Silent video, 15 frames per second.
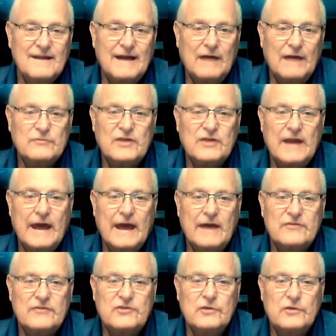I was going to
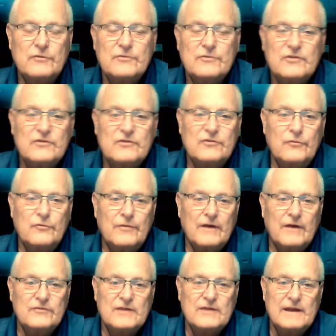ask you, since
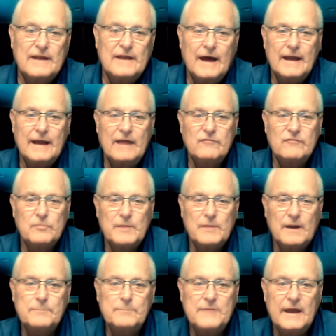2009, have you been
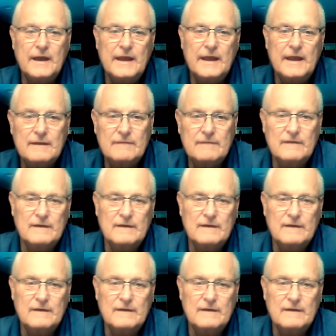updating